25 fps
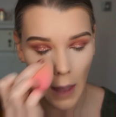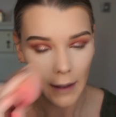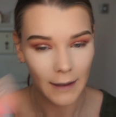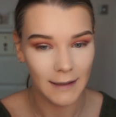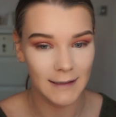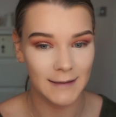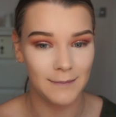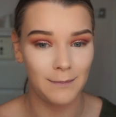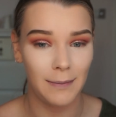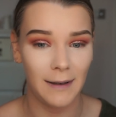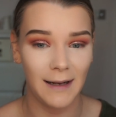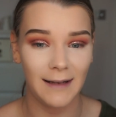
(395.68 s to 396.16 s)

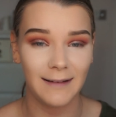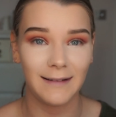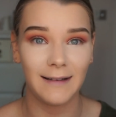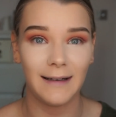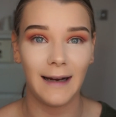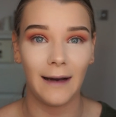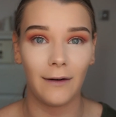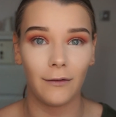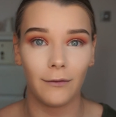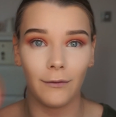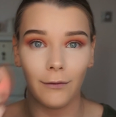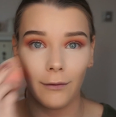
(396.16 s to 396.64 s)
It's blending
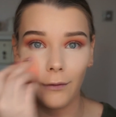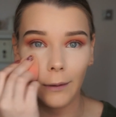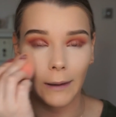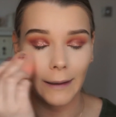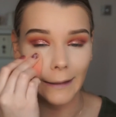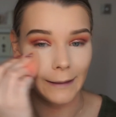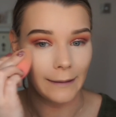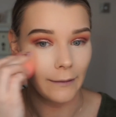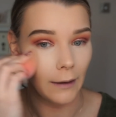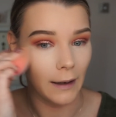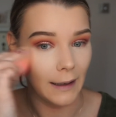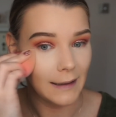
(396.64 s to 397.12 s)
out
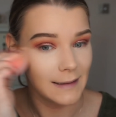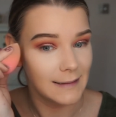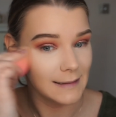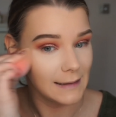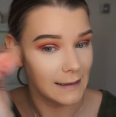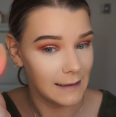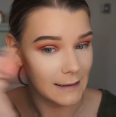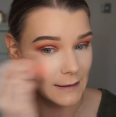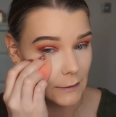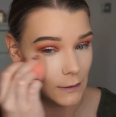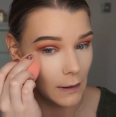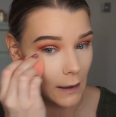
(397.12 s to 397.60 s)
really
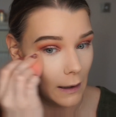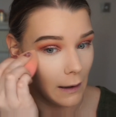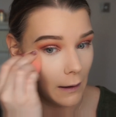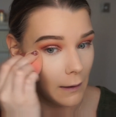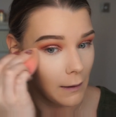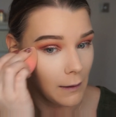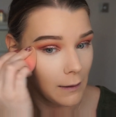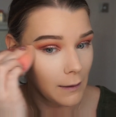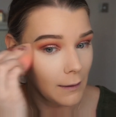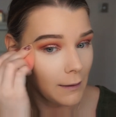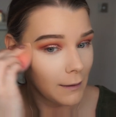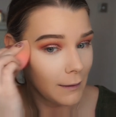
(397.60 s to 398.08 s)
nicely as
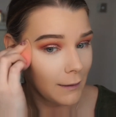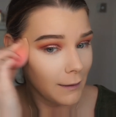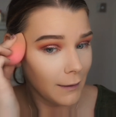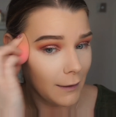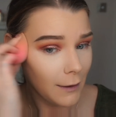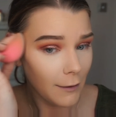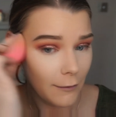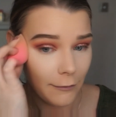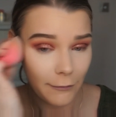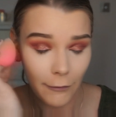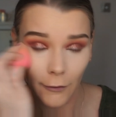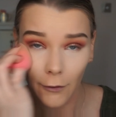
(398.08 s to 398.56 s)
well.
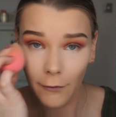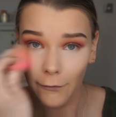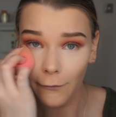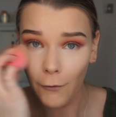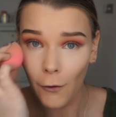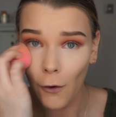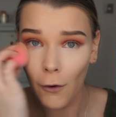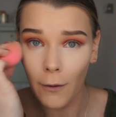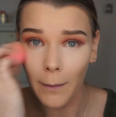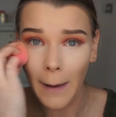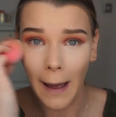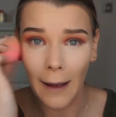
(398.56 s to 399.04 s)
For a
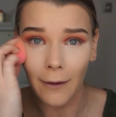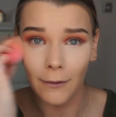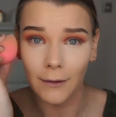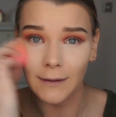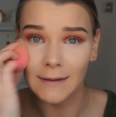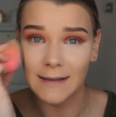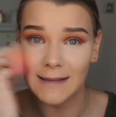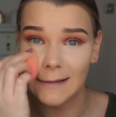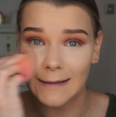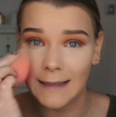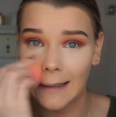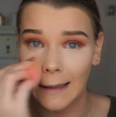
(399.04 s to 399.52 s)
£4
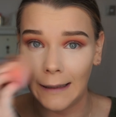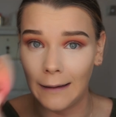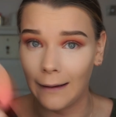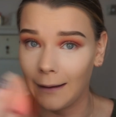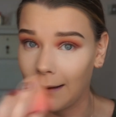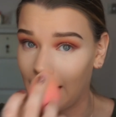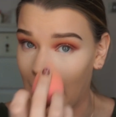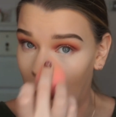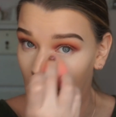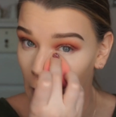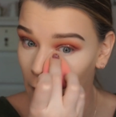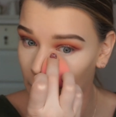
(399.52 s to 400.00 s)
concealer,
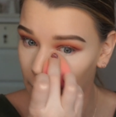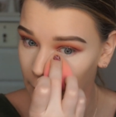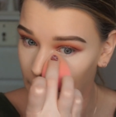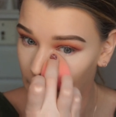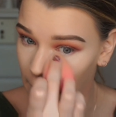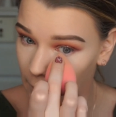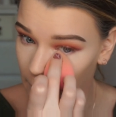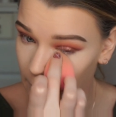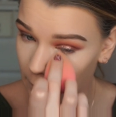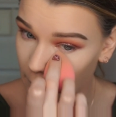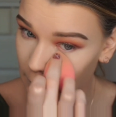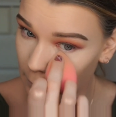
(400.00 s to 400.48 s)
like I would
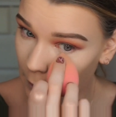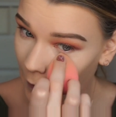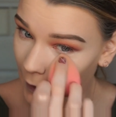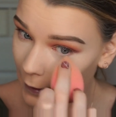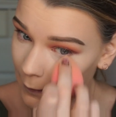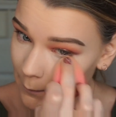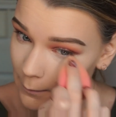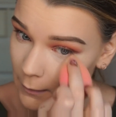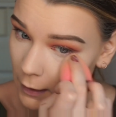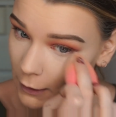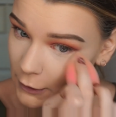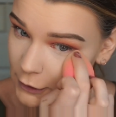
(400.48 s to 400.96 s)

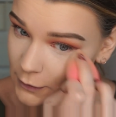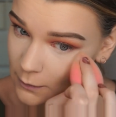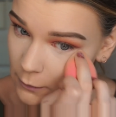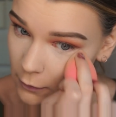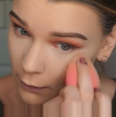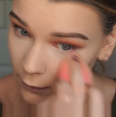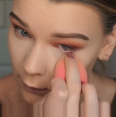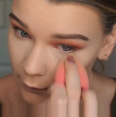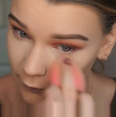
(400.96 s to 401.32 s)
pay much more